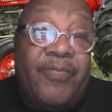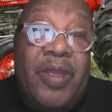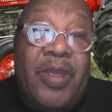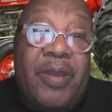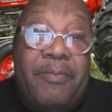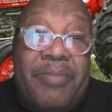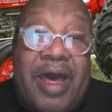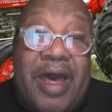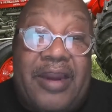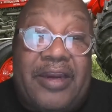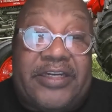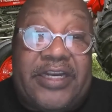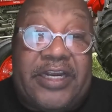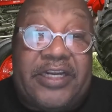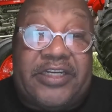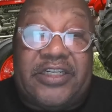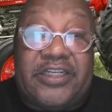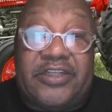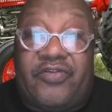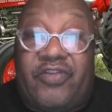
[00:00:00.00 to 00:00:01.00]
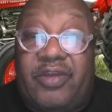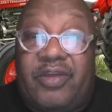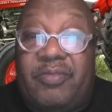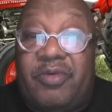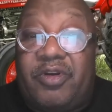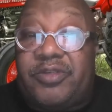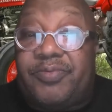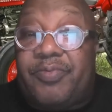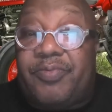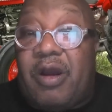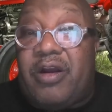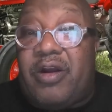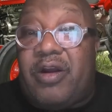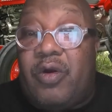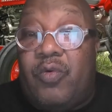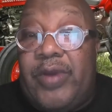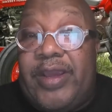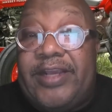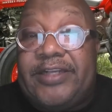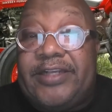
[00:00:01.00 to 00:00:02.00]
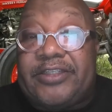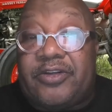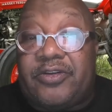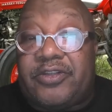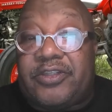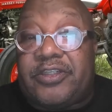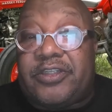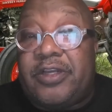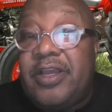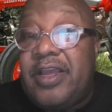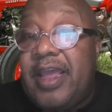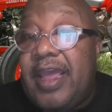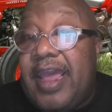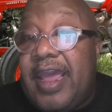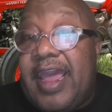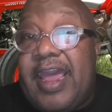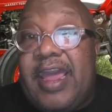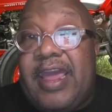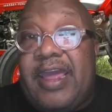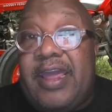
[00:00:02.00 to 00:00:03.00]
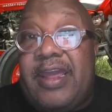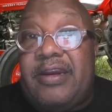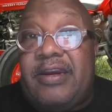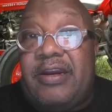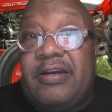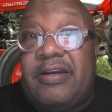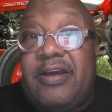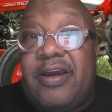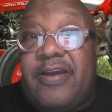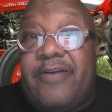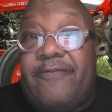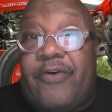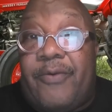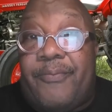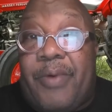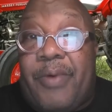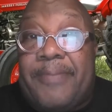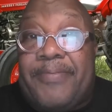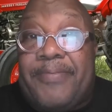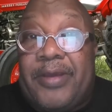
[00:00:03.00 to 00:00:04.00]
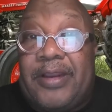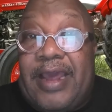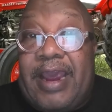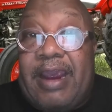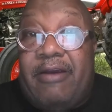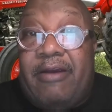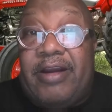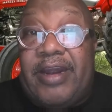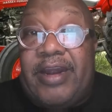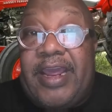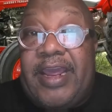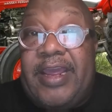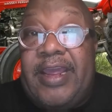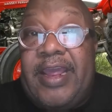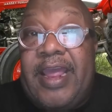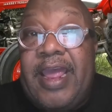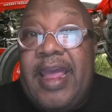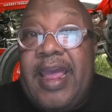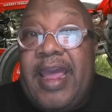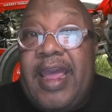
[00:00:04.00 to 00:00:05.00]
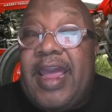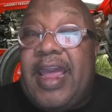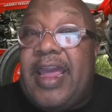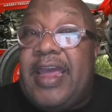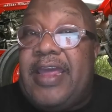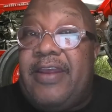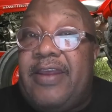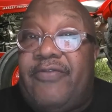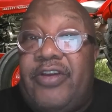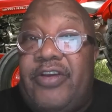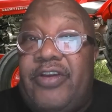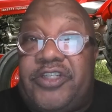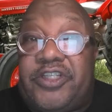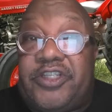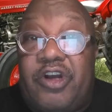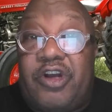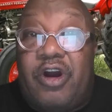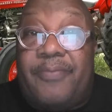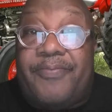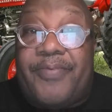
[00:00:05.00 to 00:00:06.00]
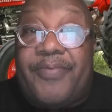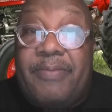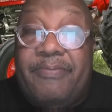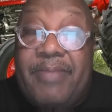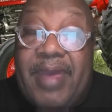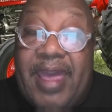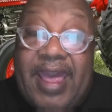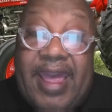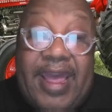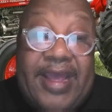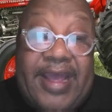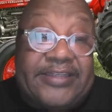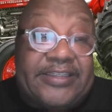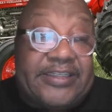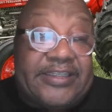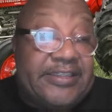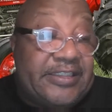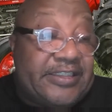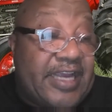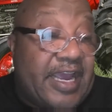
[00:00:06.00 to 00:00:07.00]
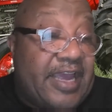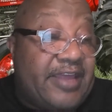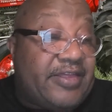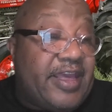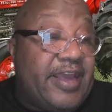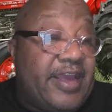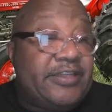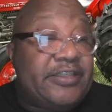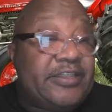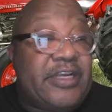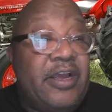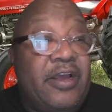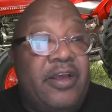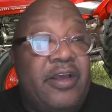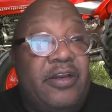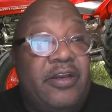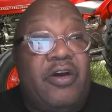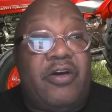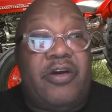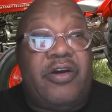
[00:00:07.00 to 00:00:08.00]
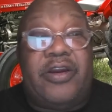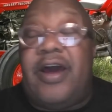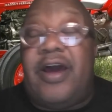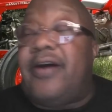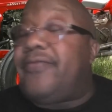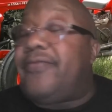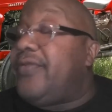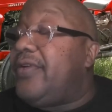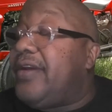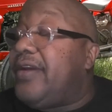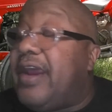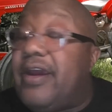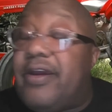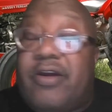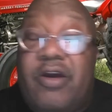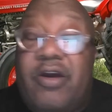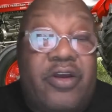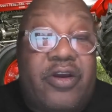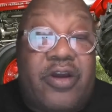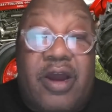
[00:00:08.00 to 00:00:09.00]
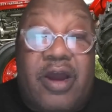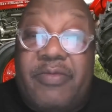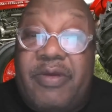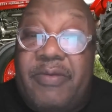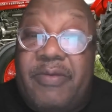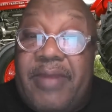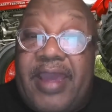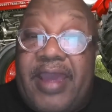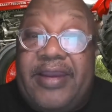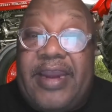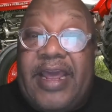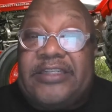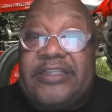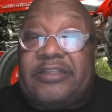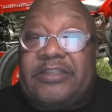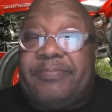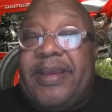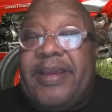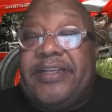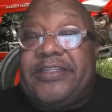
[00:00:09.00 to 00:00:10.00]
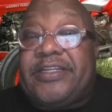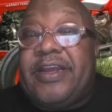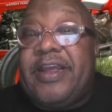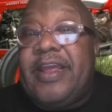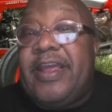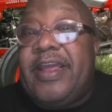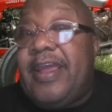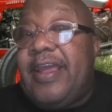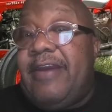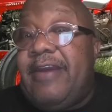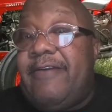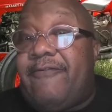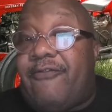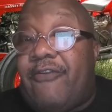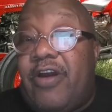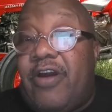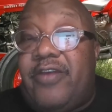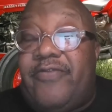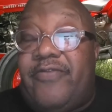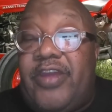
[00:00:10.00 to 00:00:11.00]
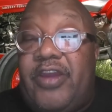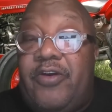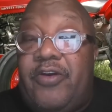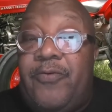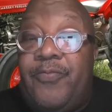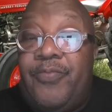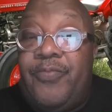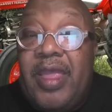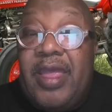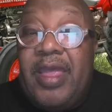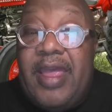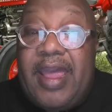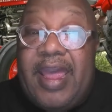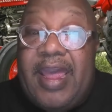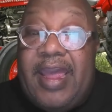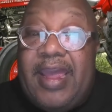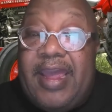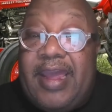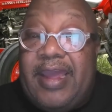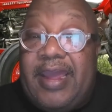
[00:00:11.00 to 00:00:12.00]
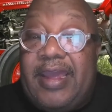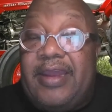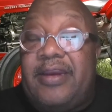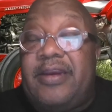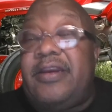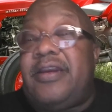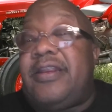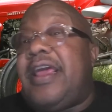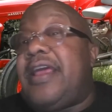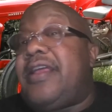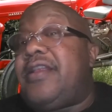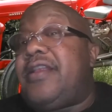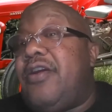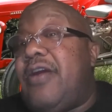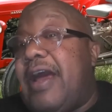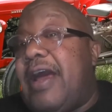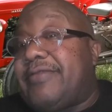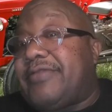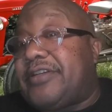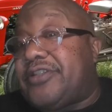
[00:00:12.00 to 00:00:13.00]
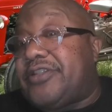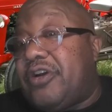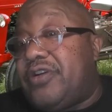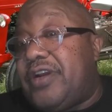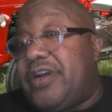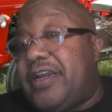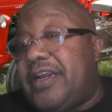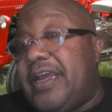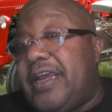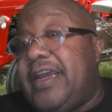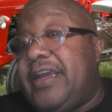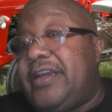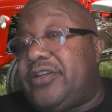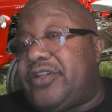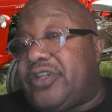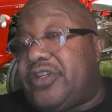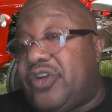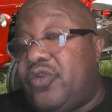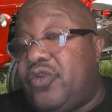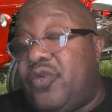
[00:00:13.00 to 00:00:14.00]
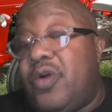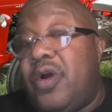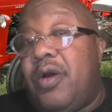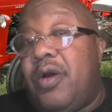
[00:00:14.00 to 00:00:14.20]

Politicians, for the most part, are weasels and are looking for popularity. And if you show up in mass and say things long enough, they're going to come and make that speech in front of you. And then you have to turn it into